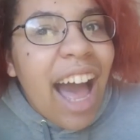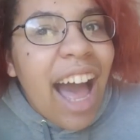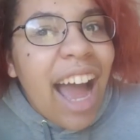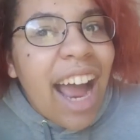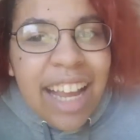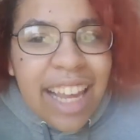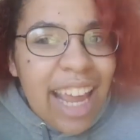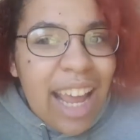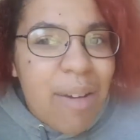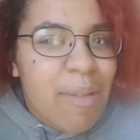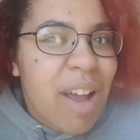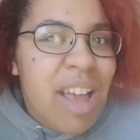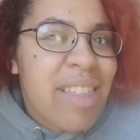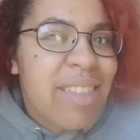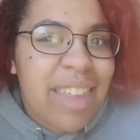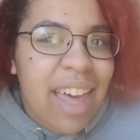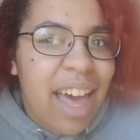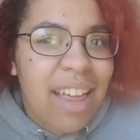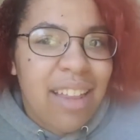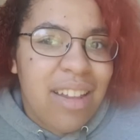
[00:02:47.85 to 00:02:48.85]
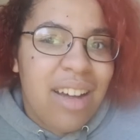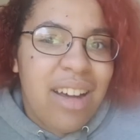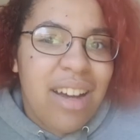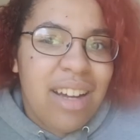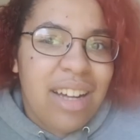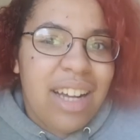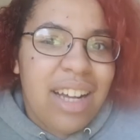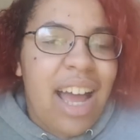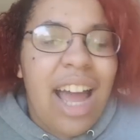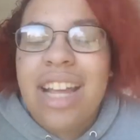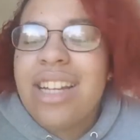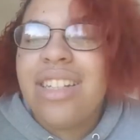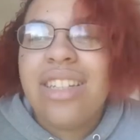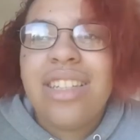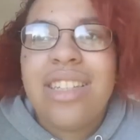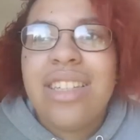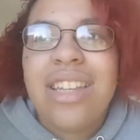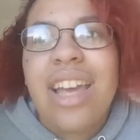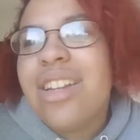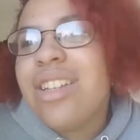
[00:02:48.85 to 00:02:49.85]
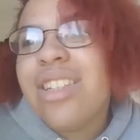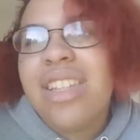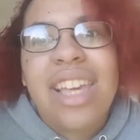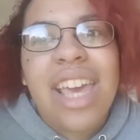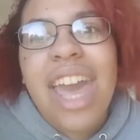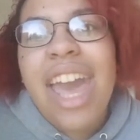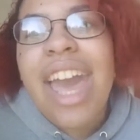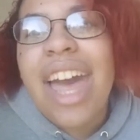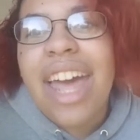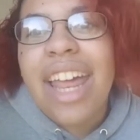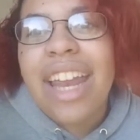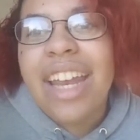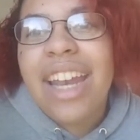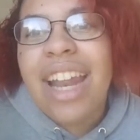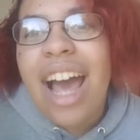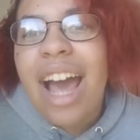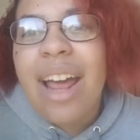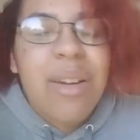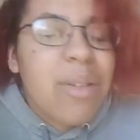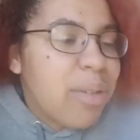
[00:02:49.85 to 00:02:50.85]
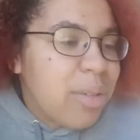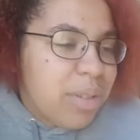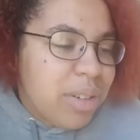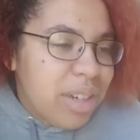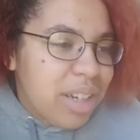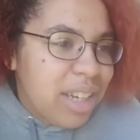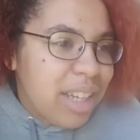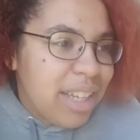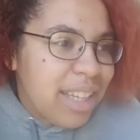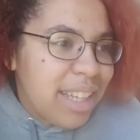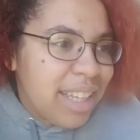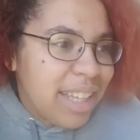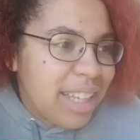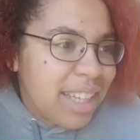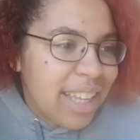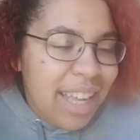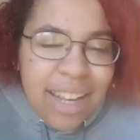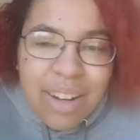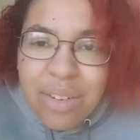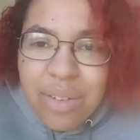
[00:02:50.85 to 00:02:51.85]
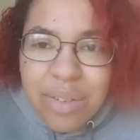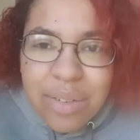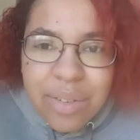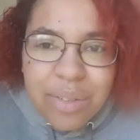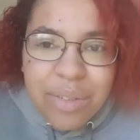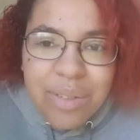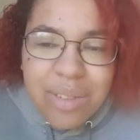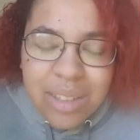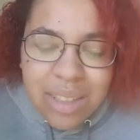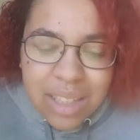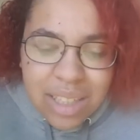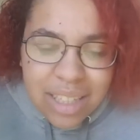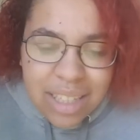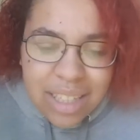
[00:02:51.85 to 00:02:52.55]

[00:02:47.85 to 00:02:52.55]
I can't wait that long. I just, I just can't. I don't, I don't